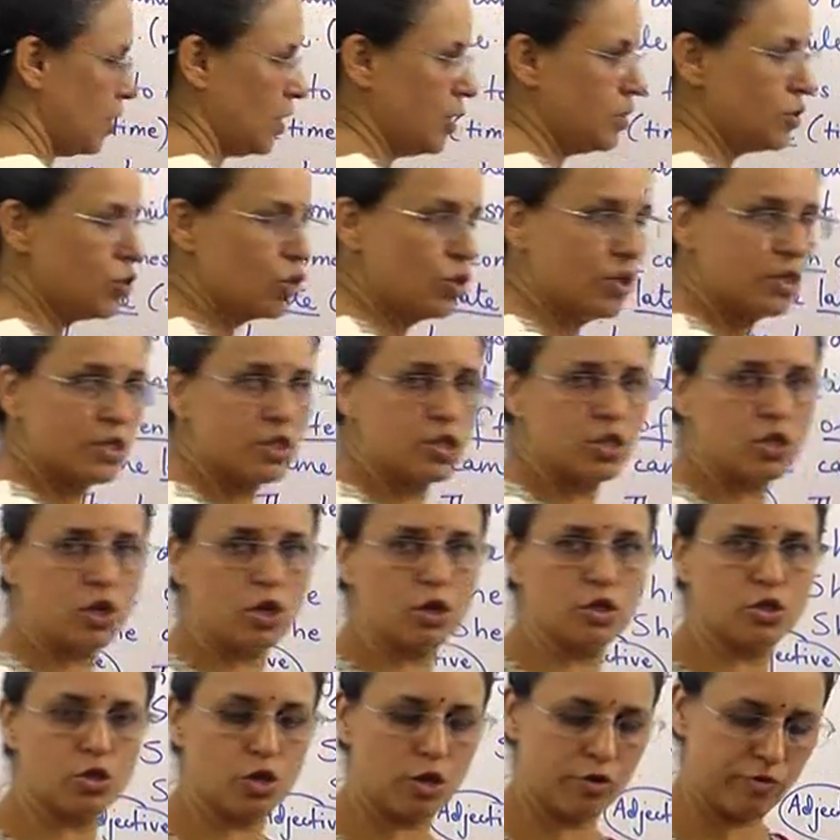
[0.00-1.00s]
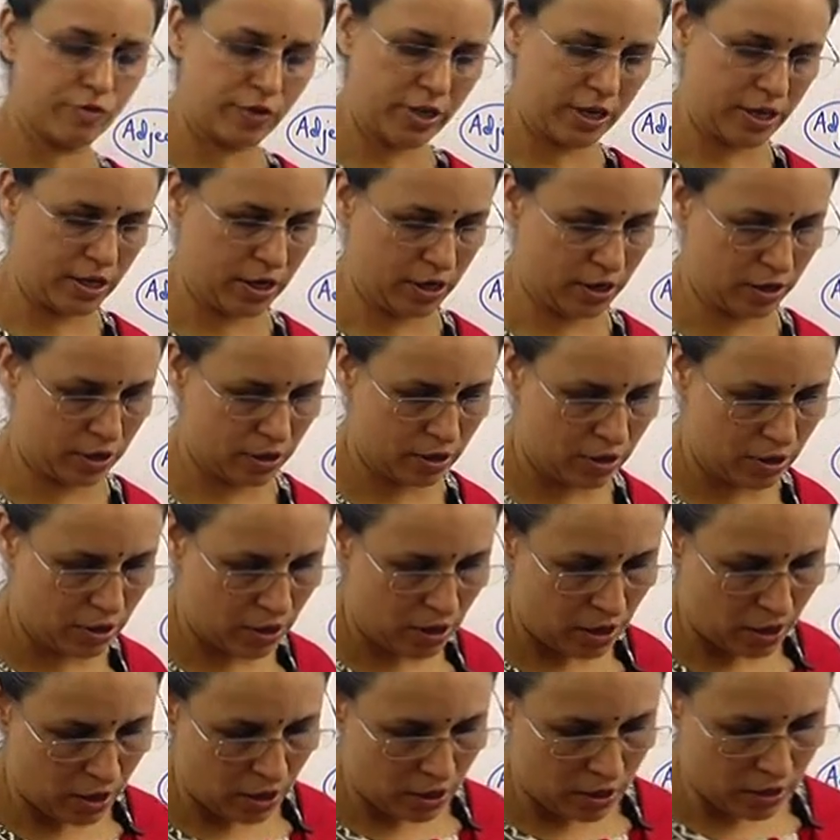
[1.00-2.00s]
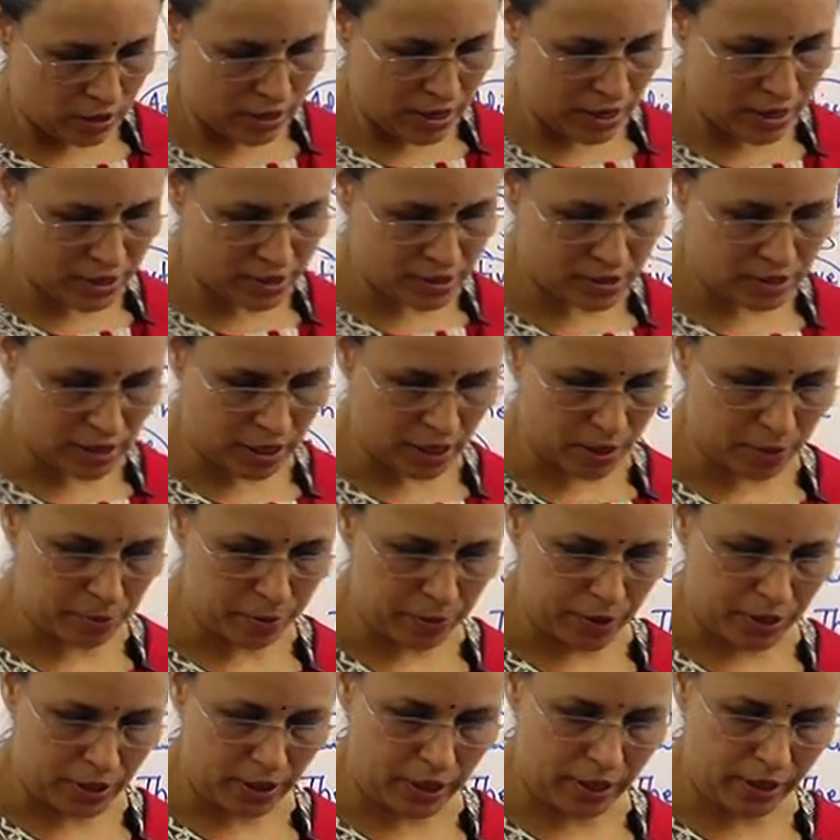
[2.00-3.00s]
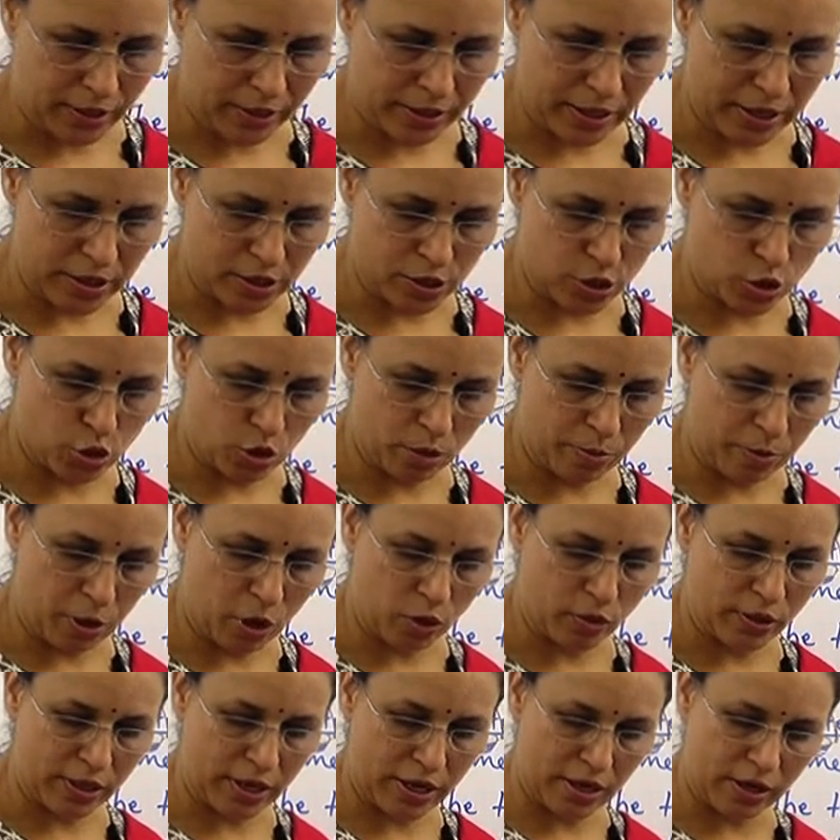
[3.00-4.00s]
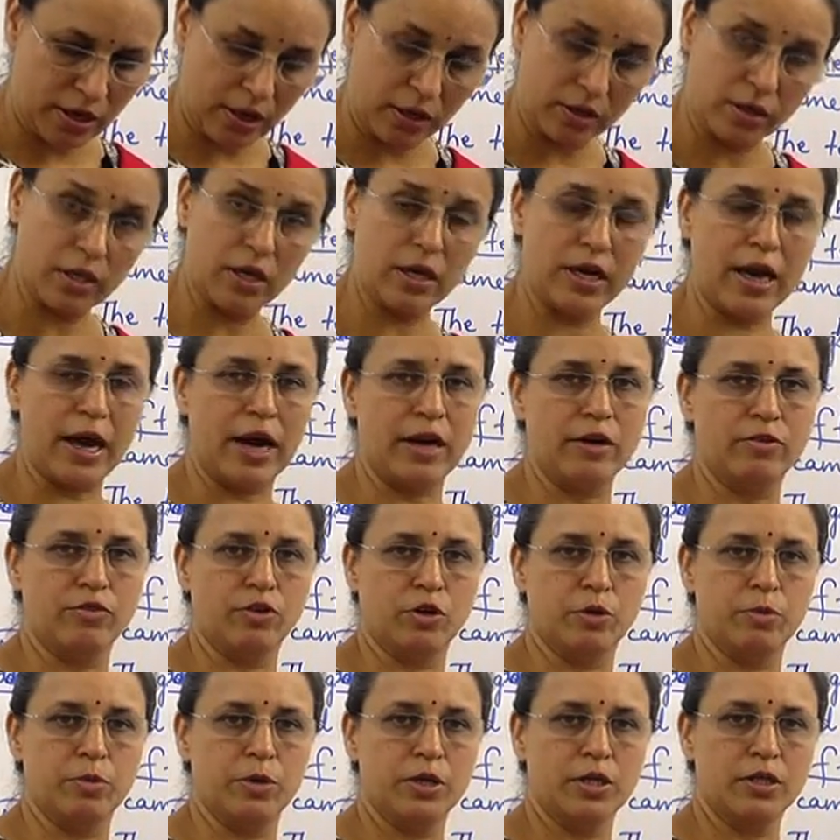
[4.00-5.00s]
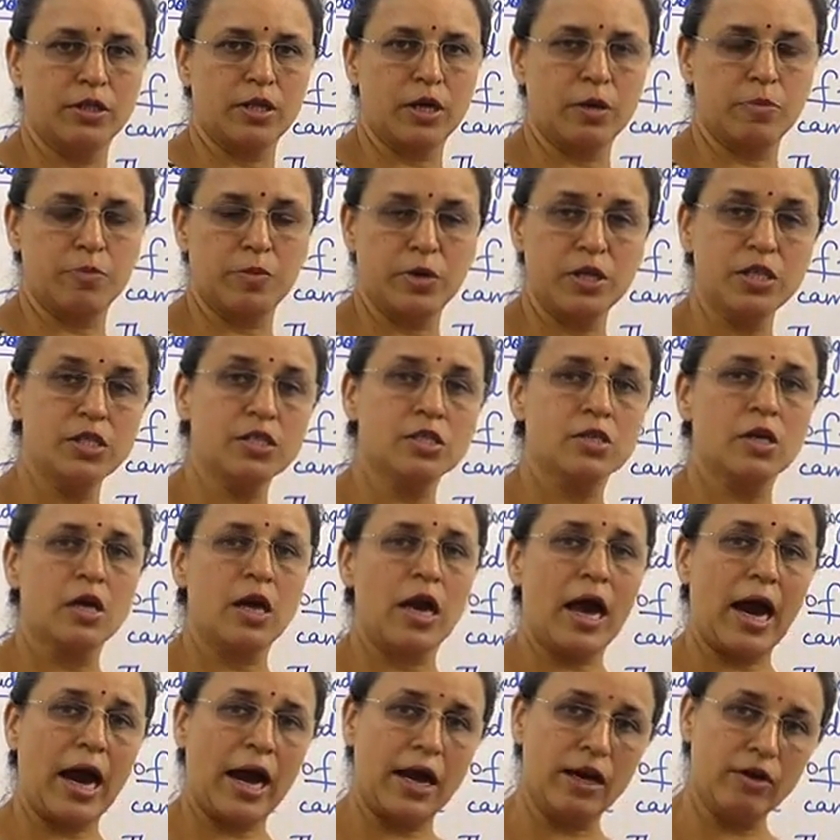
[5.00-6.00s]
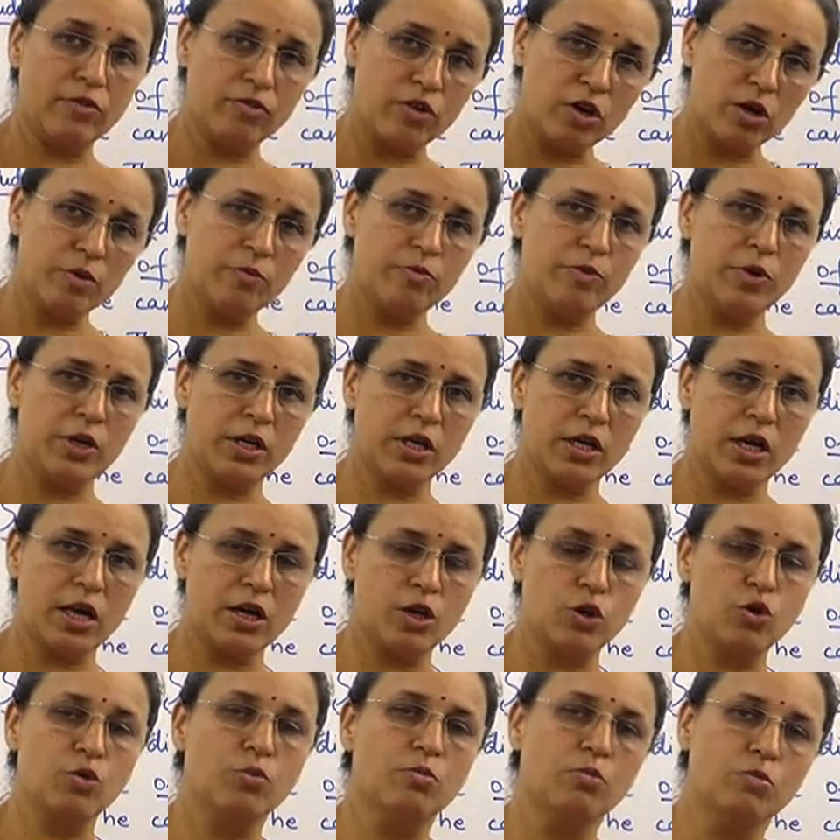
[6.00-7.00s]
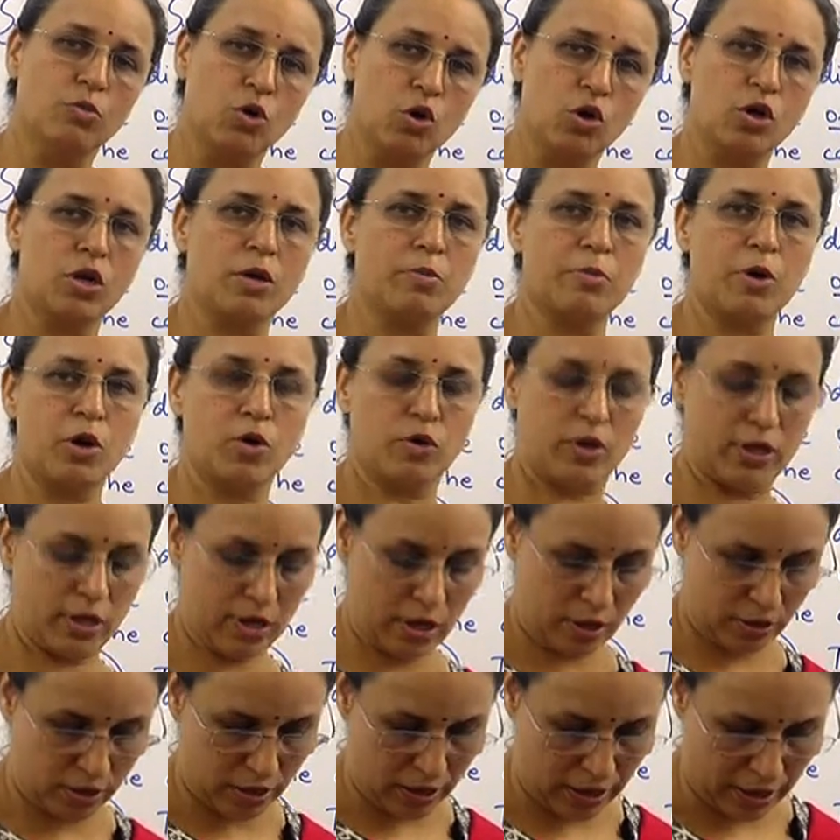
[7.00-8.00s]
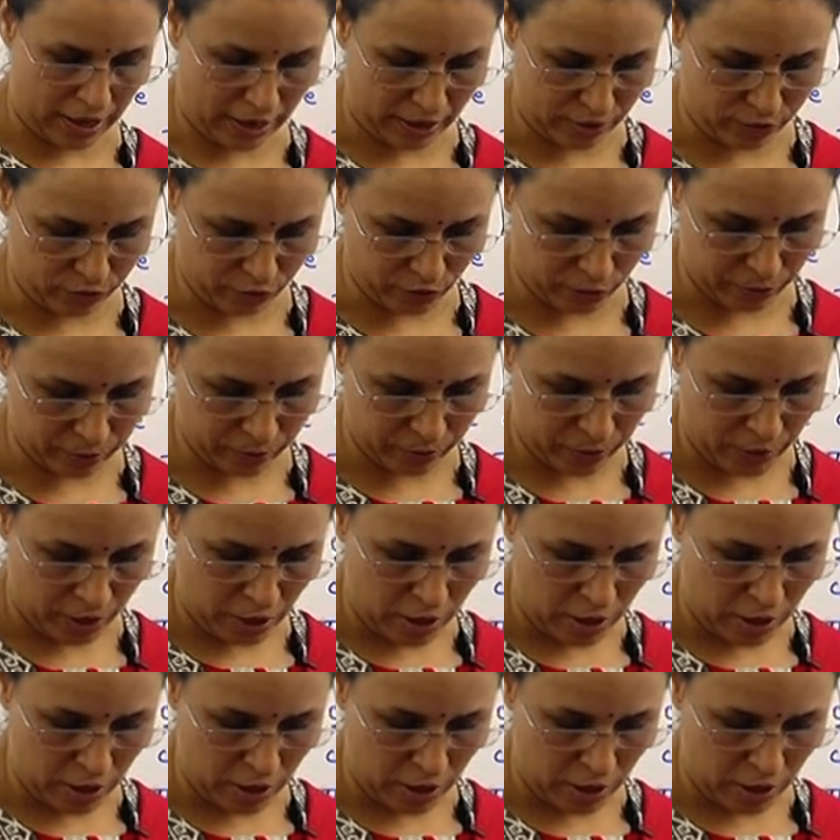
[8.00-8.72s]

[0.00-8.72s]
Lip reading: So this is also of degree. Next type, it tells you about another adverb. That means adverb will tell you more about another adverb.